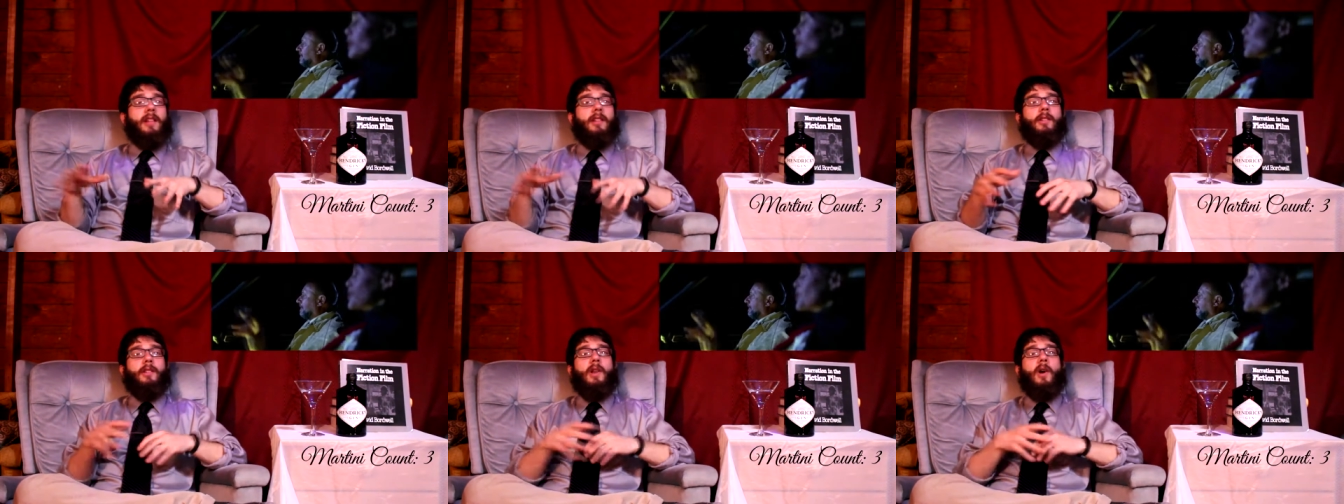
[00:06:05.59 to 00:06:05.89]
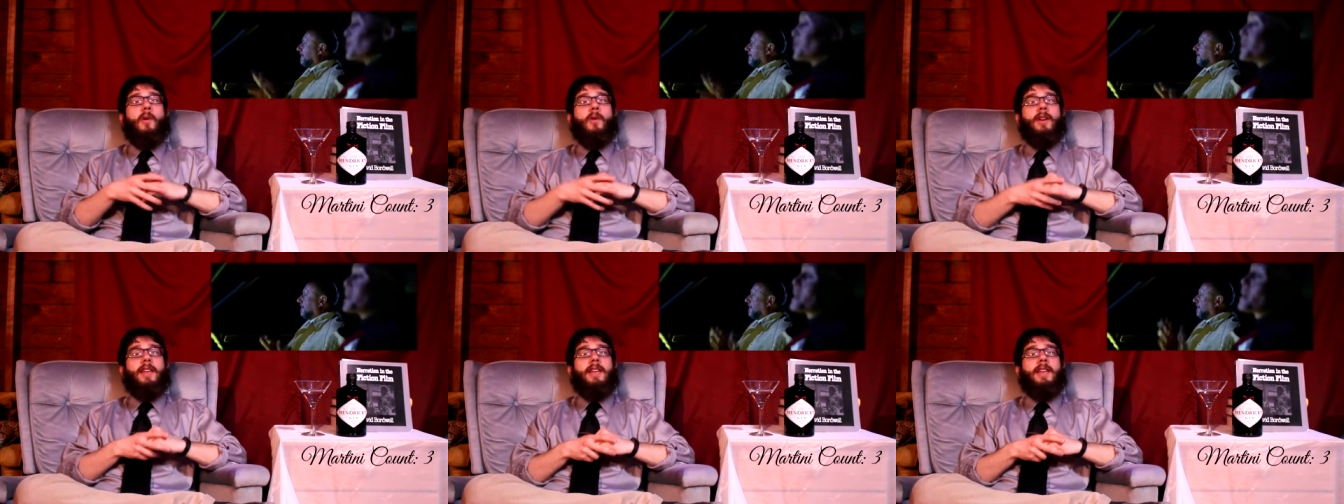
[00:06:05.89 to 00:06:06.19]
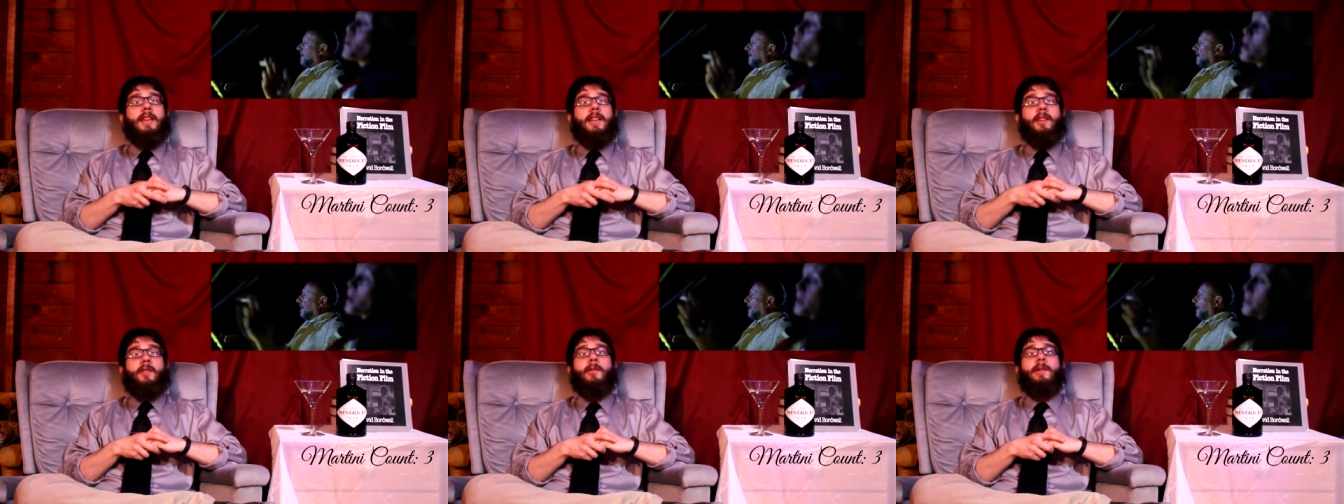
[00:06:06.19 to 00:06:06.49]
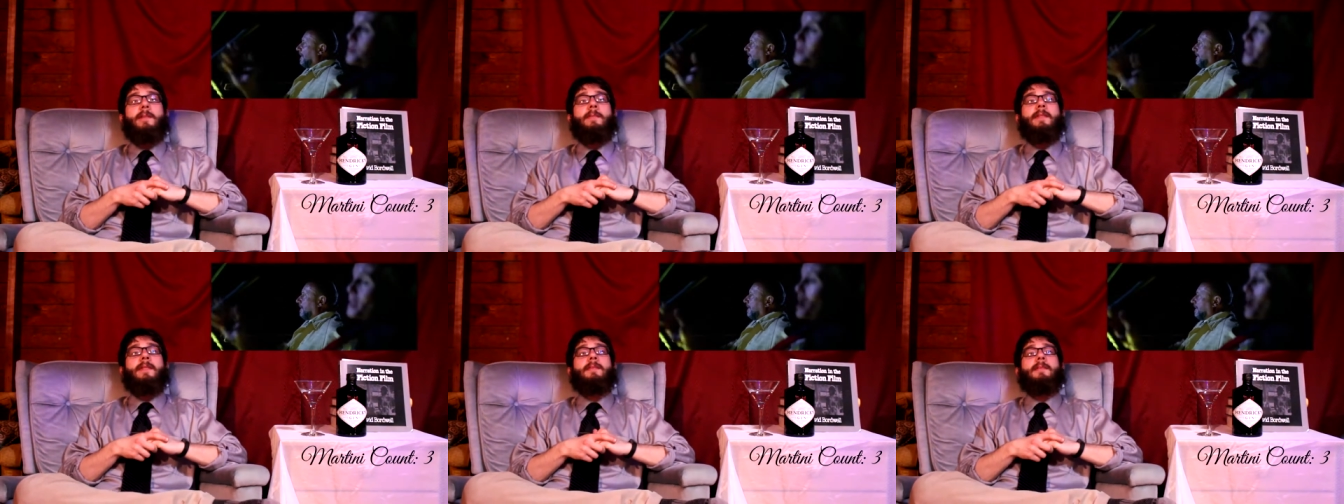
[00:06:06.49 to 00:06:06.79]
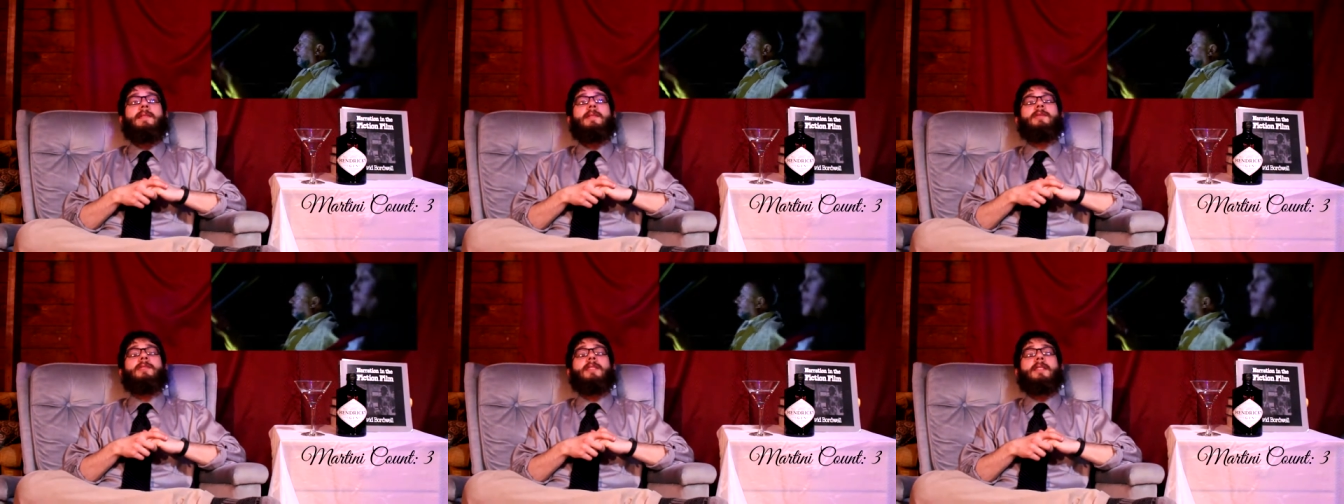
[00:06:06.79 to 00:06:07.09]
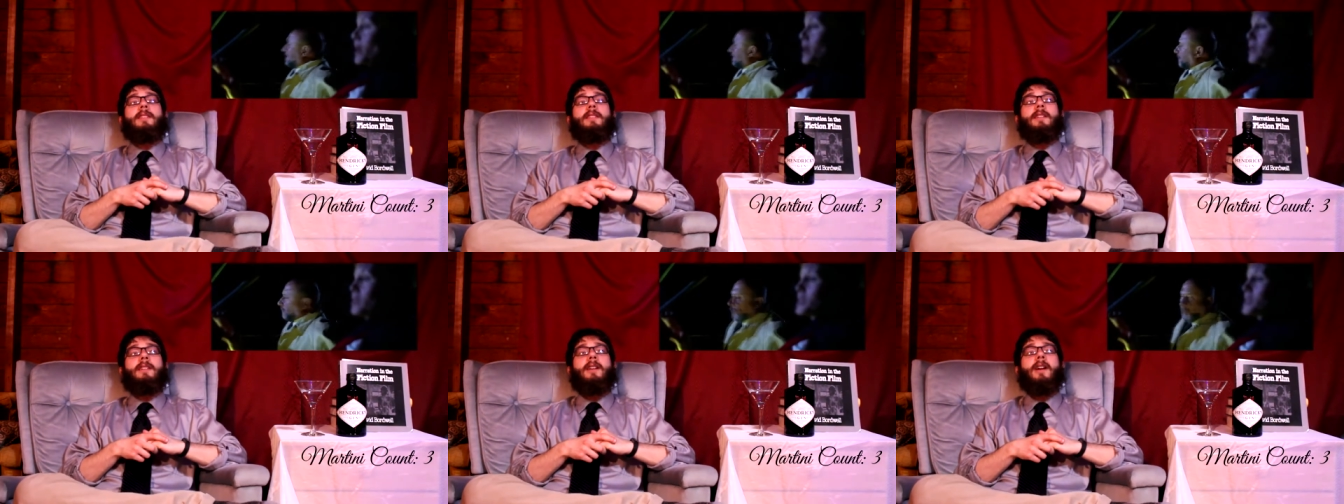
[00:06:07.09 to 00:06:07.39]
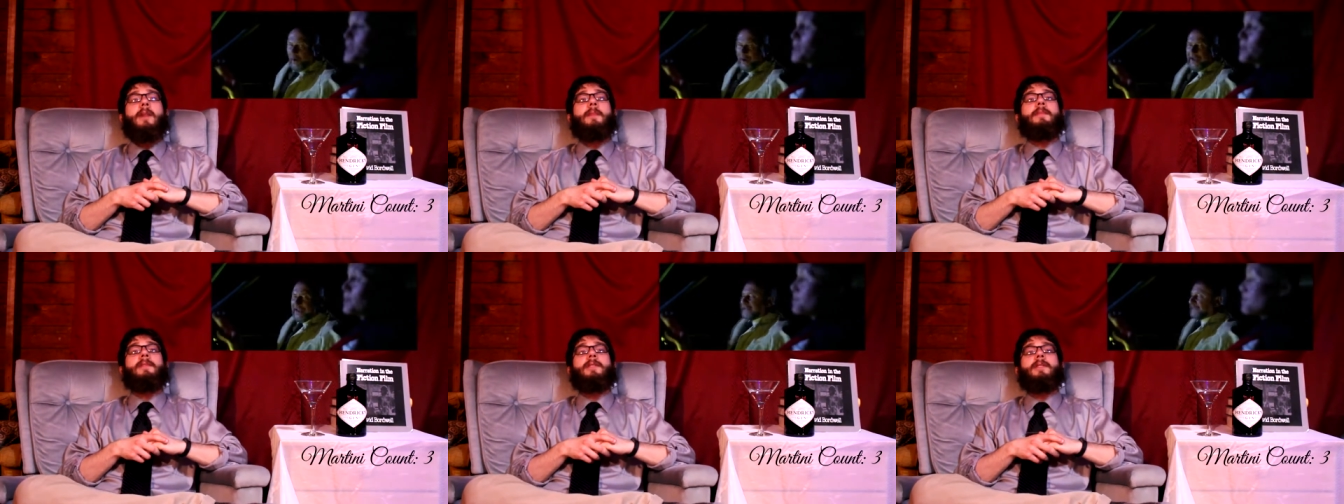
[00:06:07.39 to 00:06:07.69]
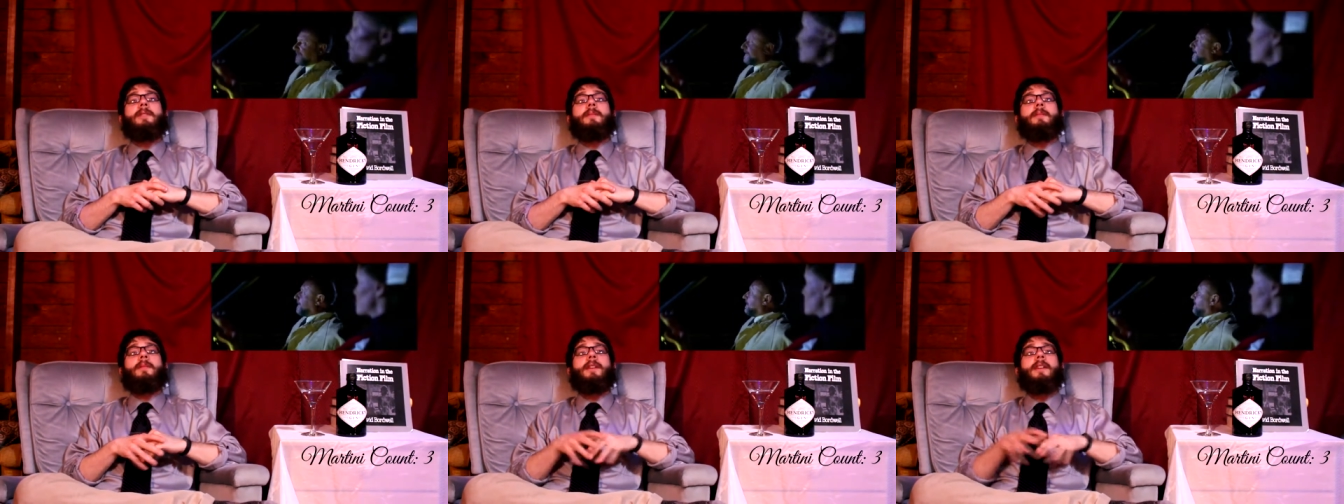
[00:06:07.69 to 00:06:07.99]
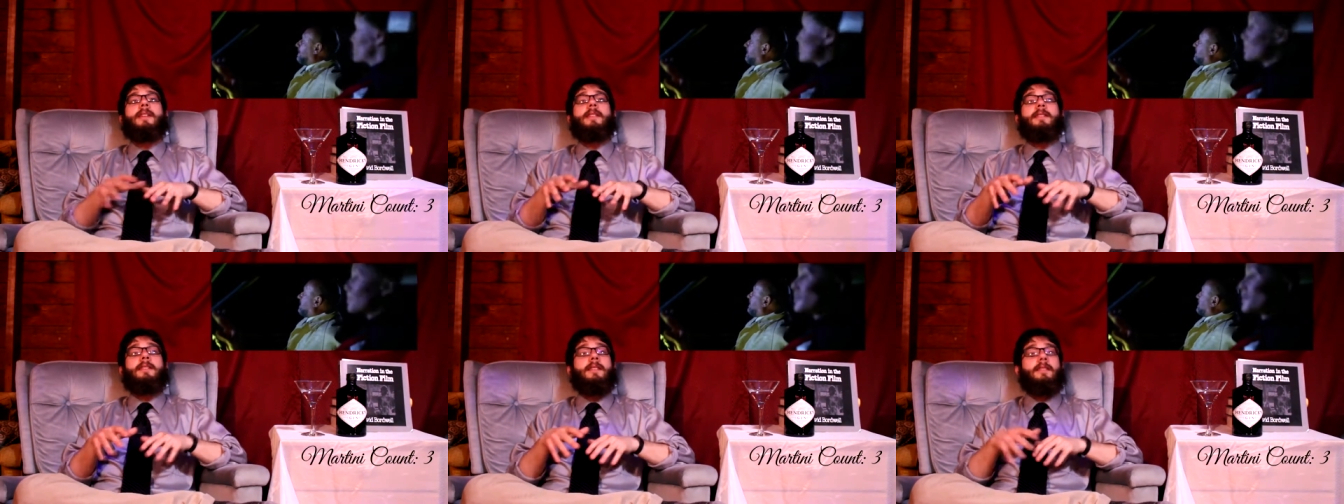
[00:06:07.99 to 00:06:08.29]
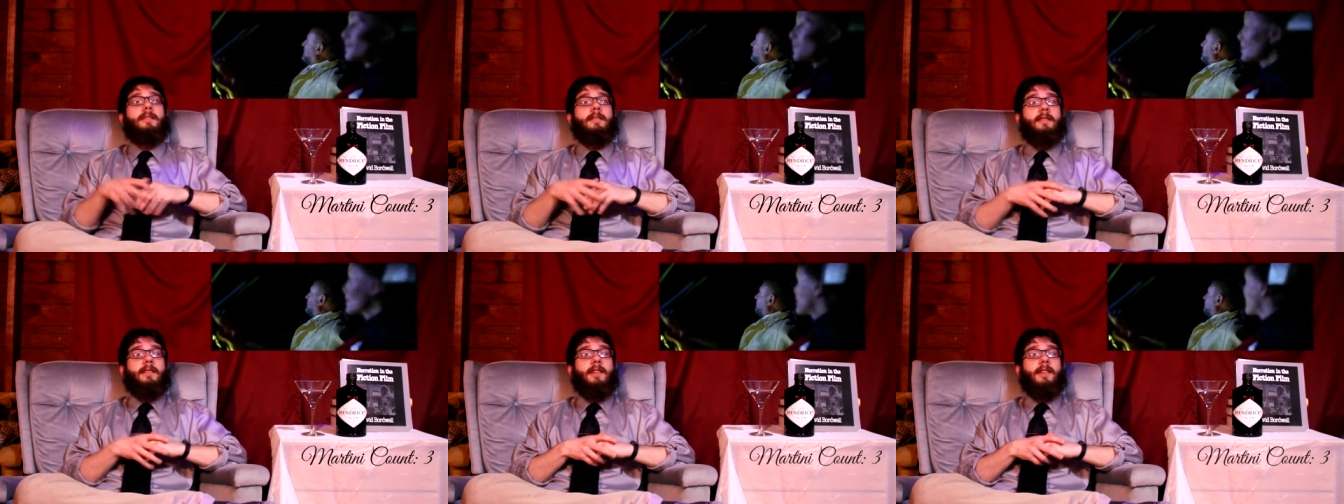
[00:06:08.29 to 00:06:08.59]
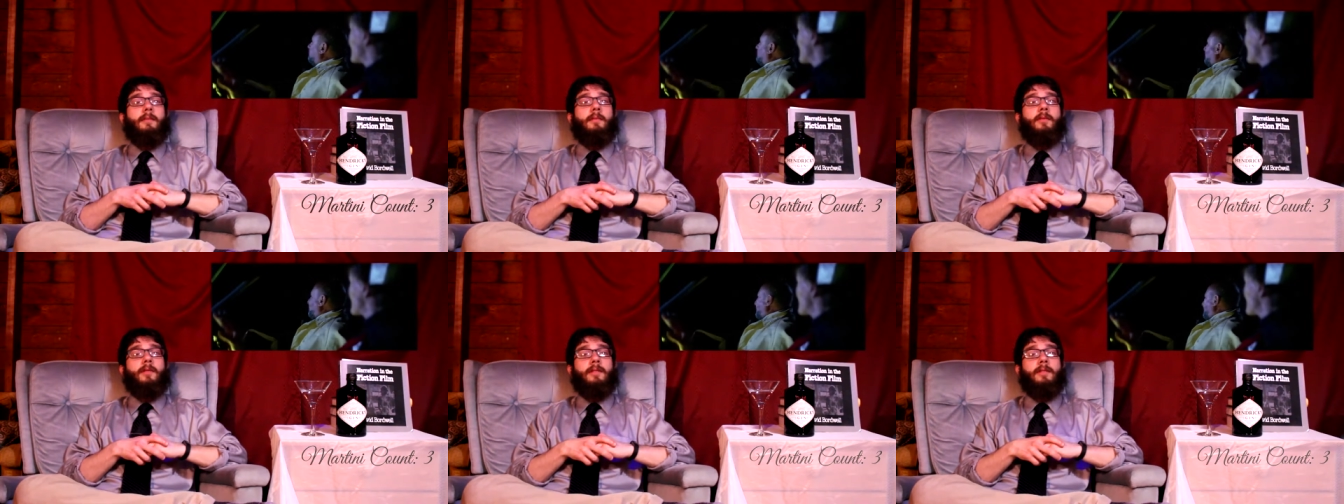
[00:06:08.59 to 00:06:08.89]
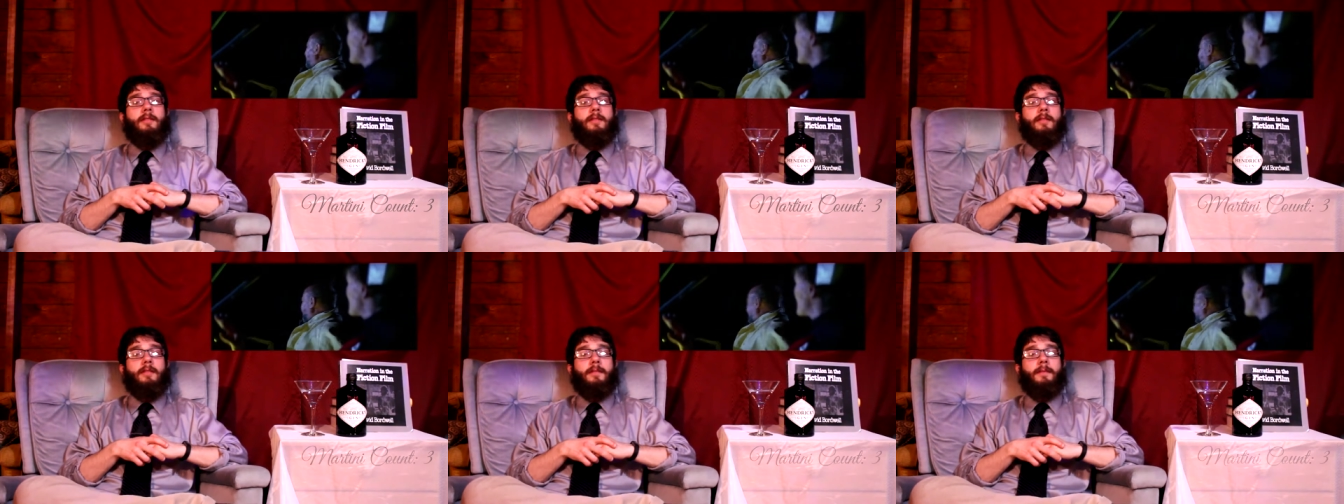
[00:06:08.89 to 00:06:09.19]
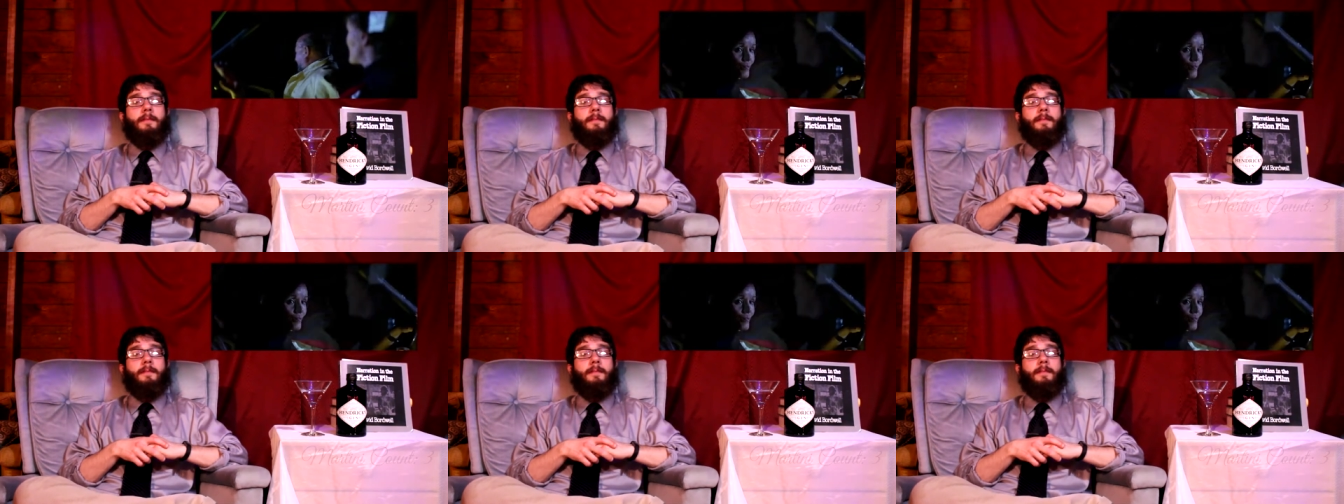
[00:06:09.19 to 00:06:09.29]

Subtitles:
low-key creeping music that Carpenter plays on his keyboards.